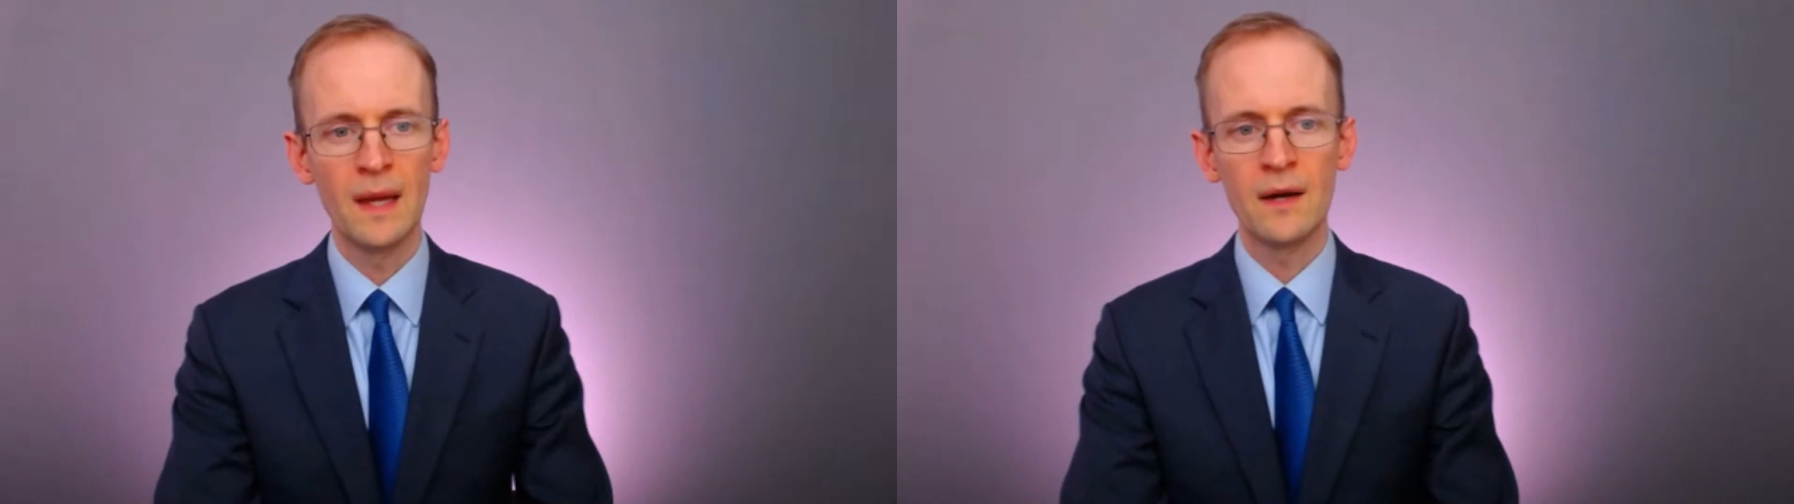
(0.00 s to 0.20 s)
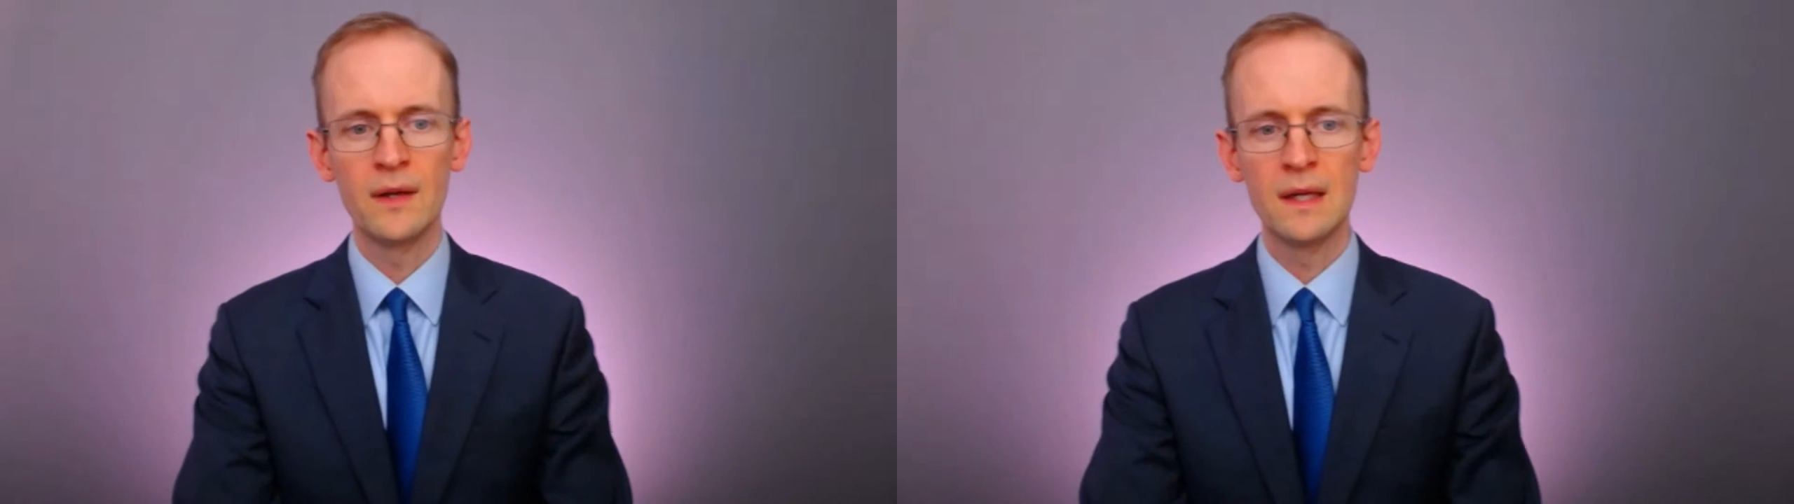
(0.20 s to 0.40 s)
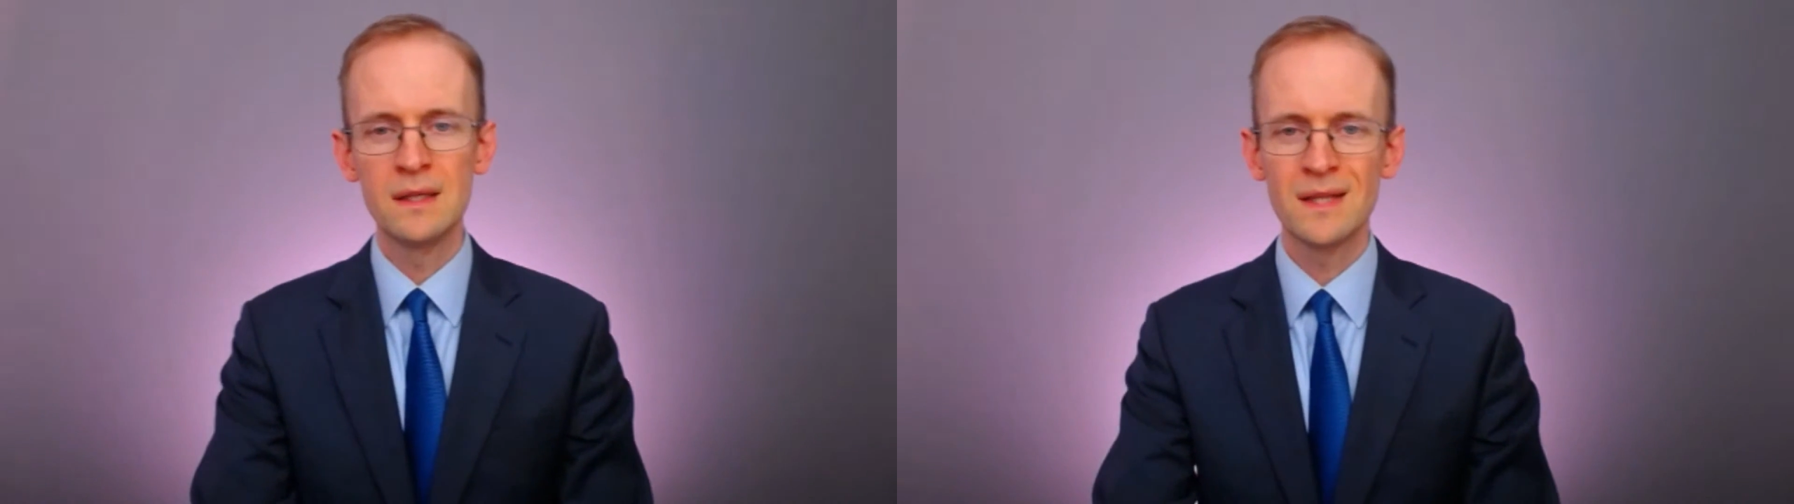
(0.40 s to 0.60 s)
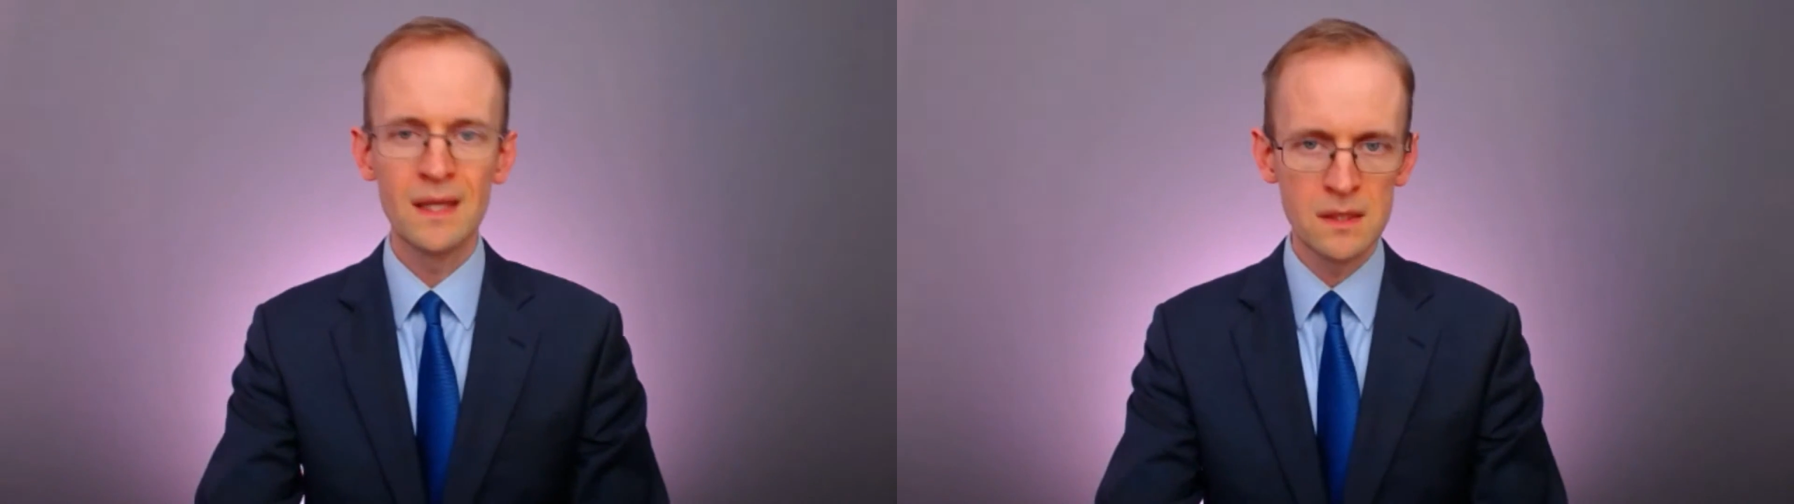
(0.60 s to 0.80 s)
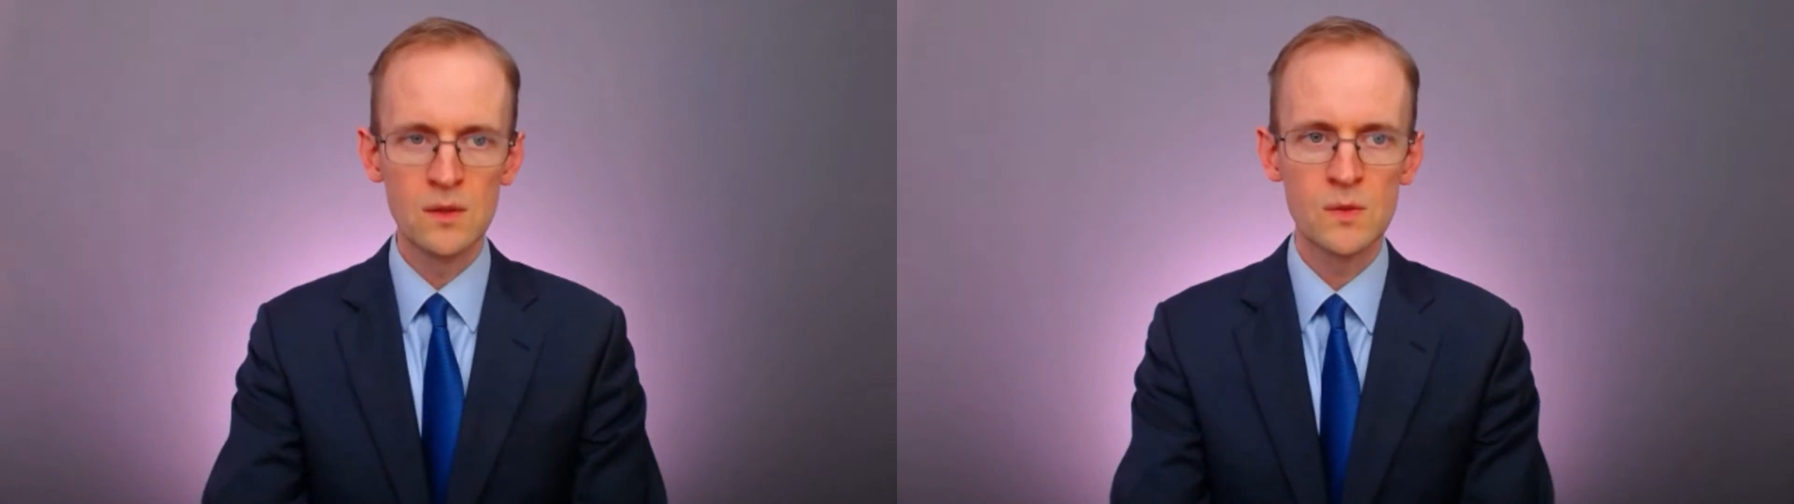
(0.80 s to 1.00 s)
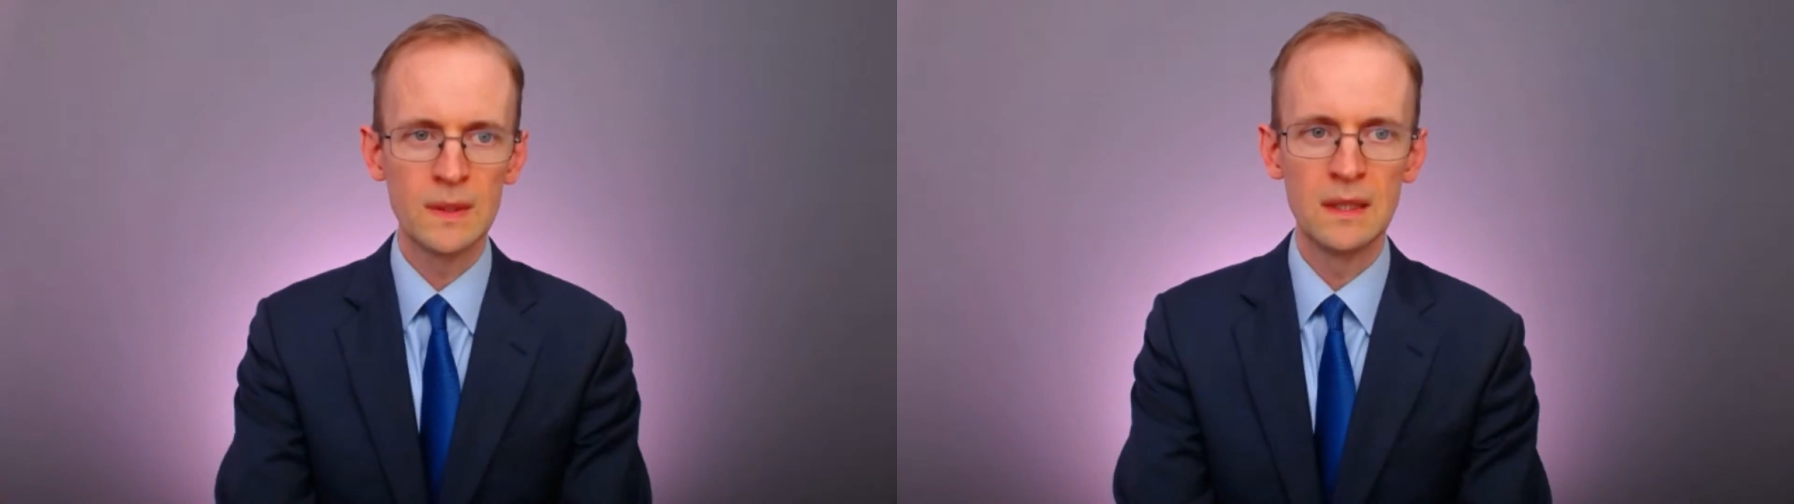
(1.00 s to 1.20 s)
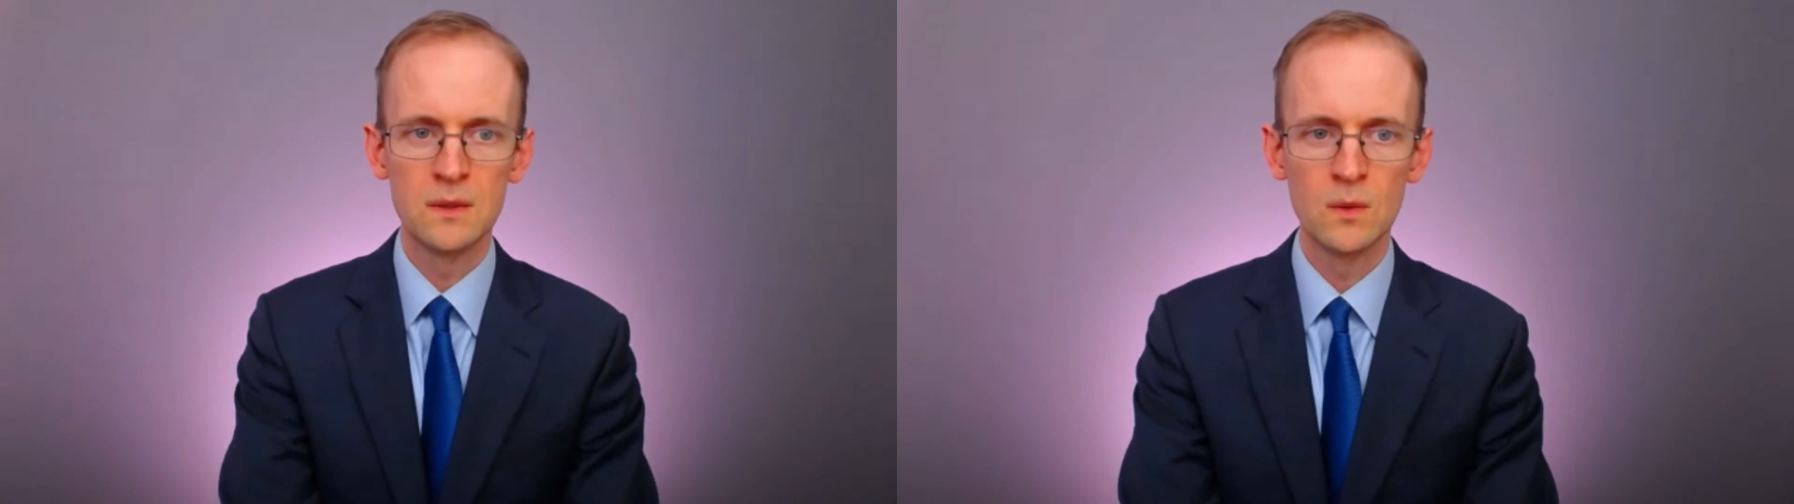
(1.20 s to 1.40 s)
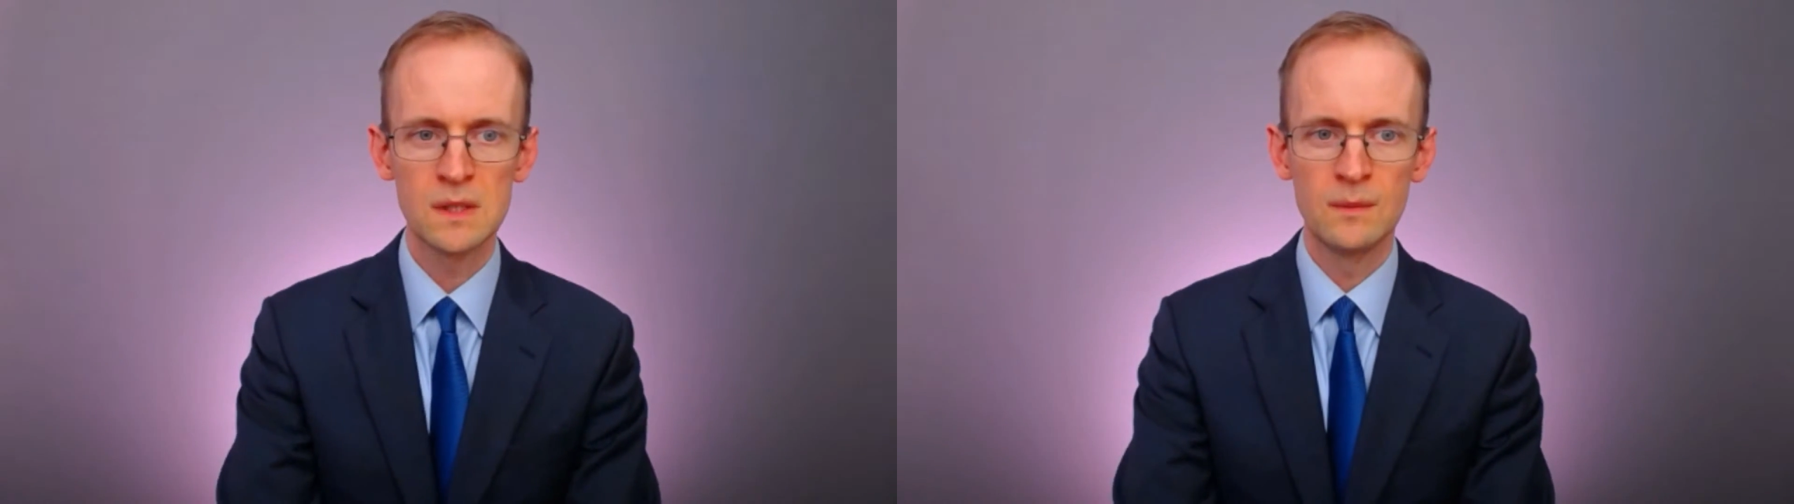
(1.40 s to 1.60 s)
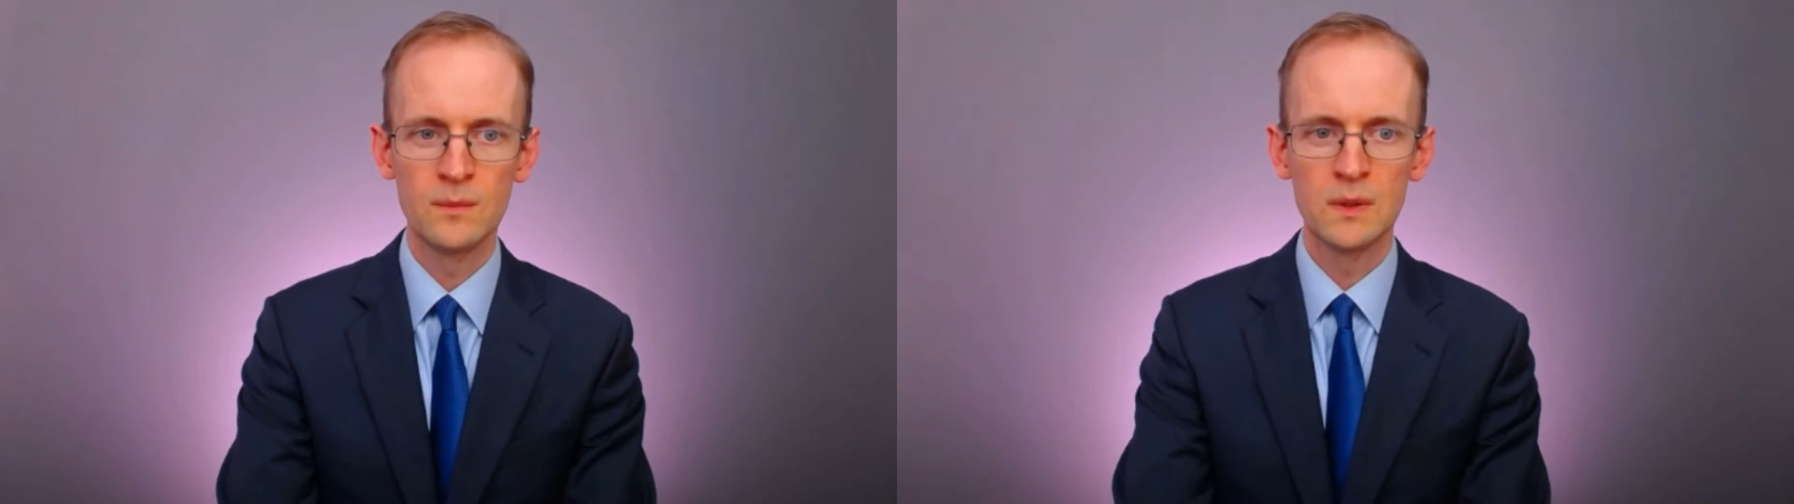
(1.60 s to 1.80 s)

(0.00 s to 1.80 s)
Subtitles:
area is issues with the endorsing